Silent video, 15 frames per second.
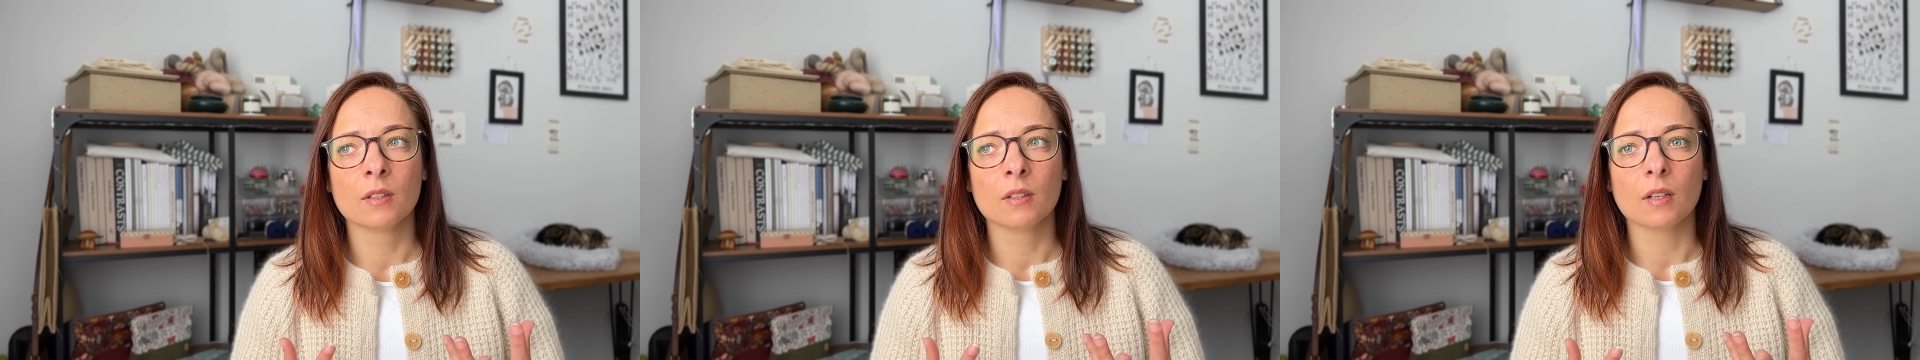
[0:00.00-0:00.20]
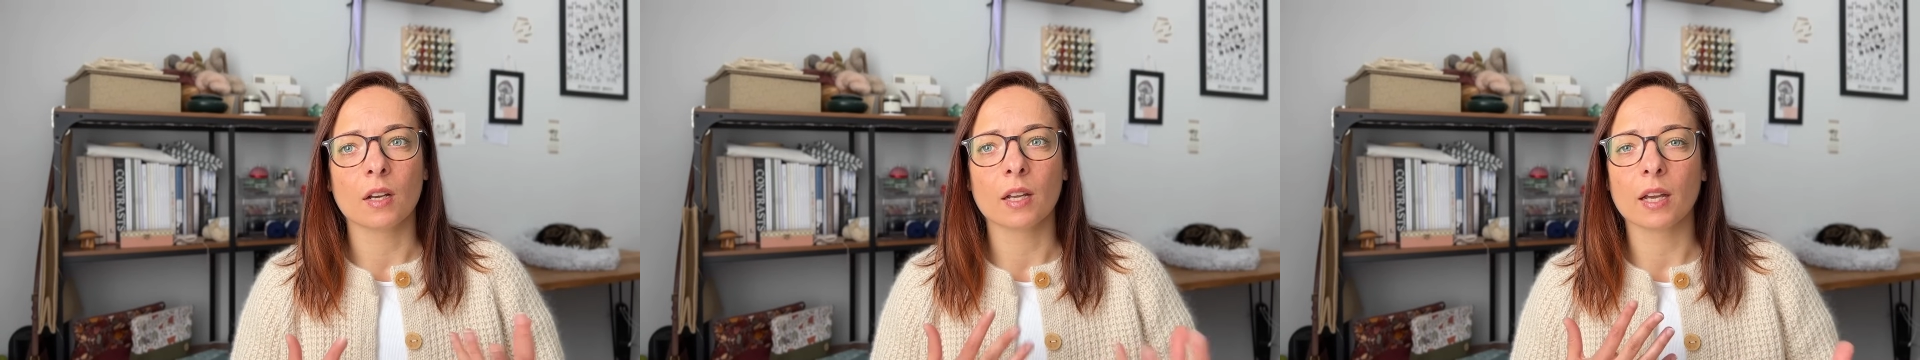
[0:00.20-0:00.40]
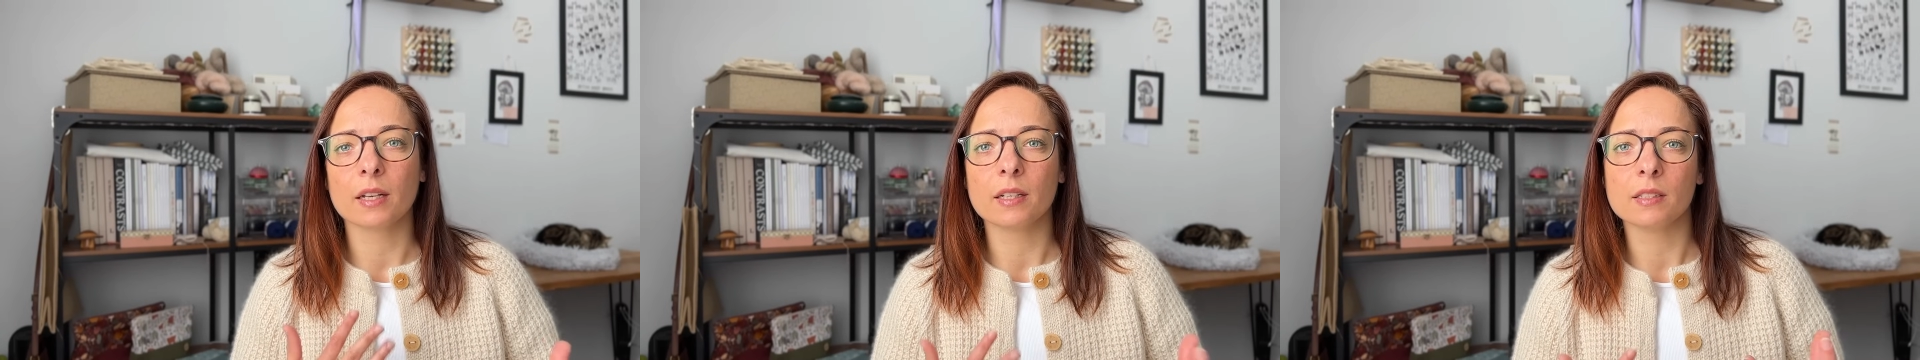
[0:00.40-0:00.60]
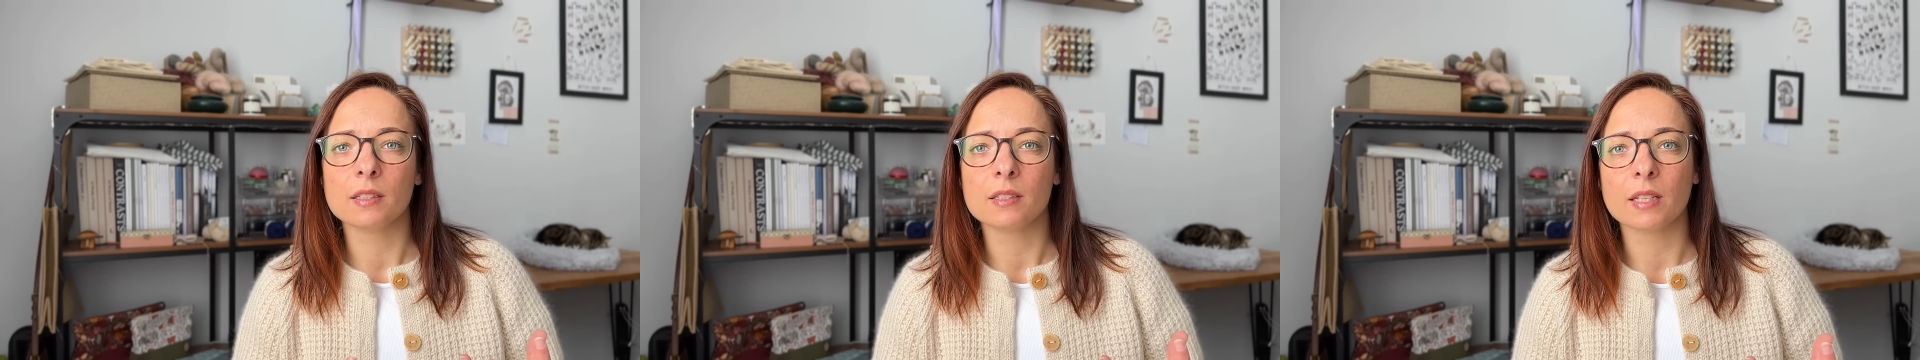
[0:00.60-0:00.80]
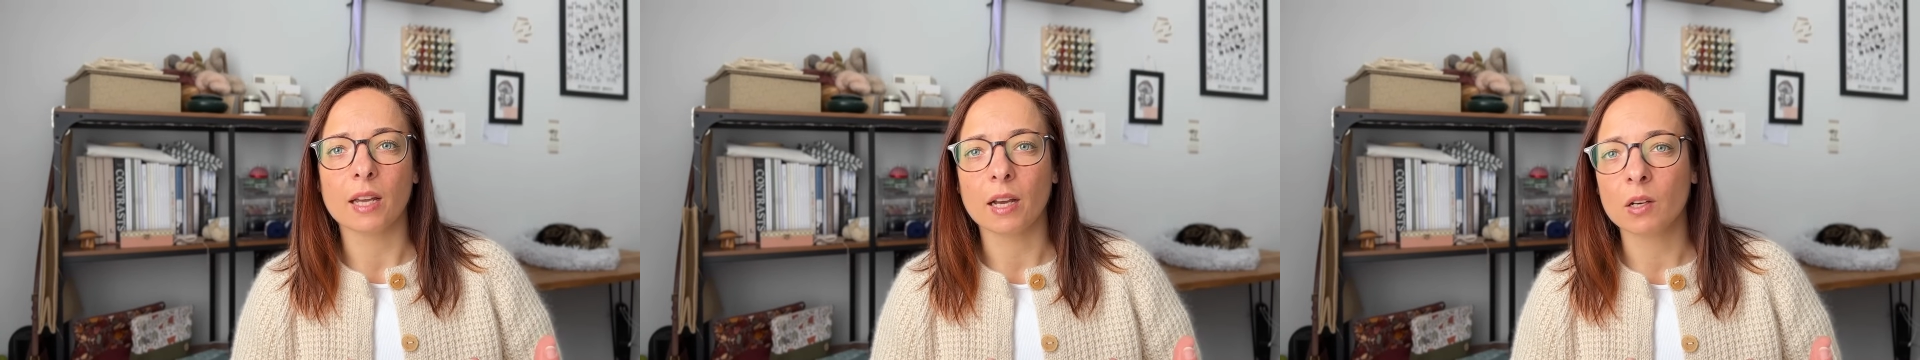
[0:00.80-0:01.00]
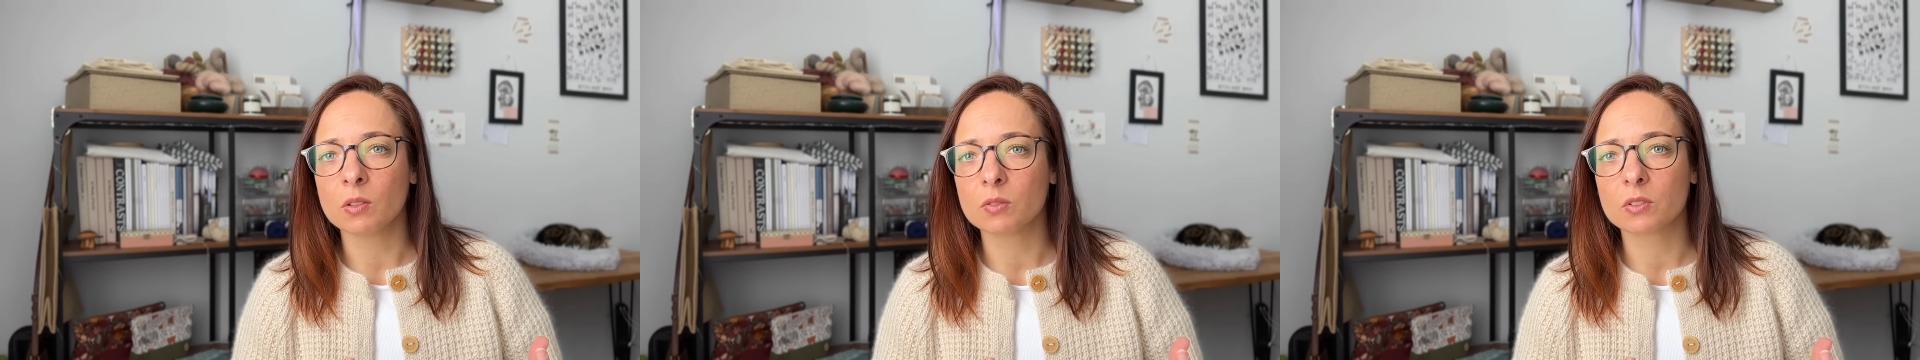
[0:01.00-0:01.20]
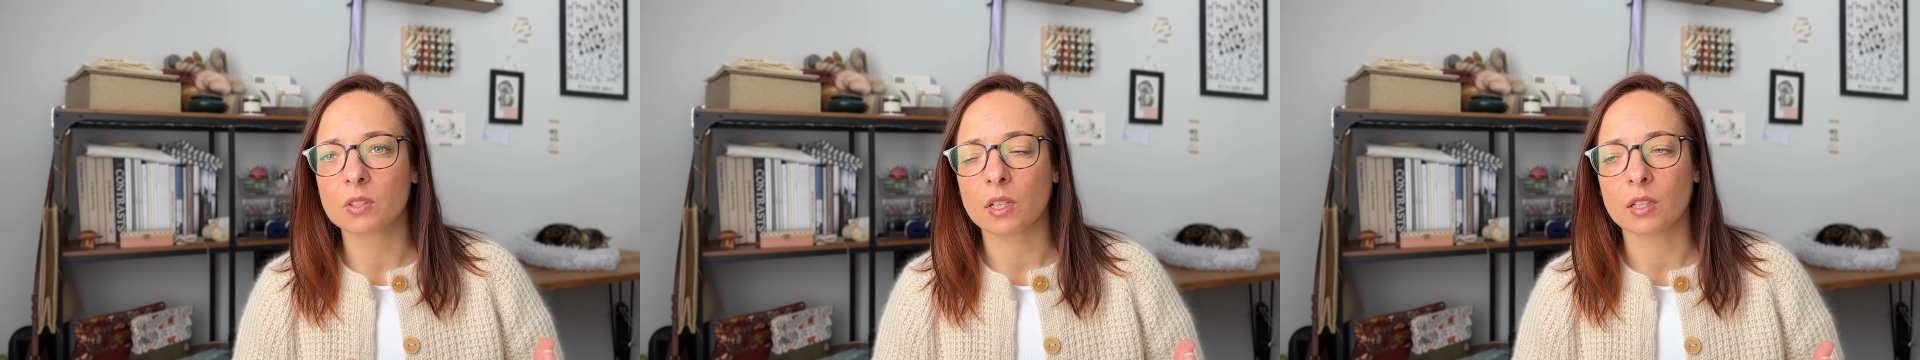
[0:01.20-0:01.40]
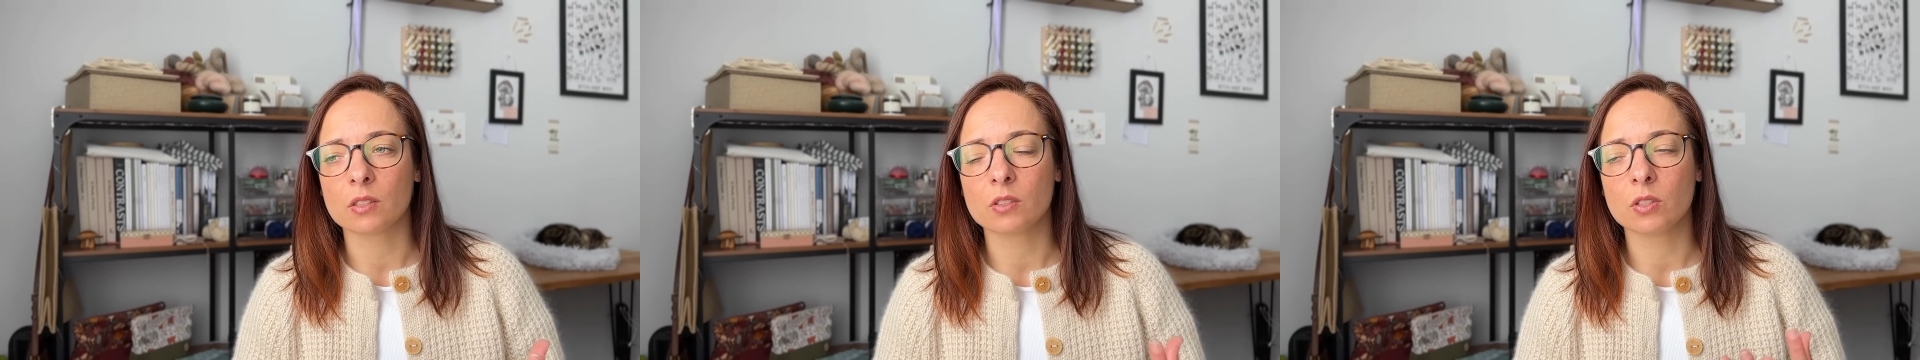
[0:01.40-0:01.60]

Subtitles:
I had any doubts as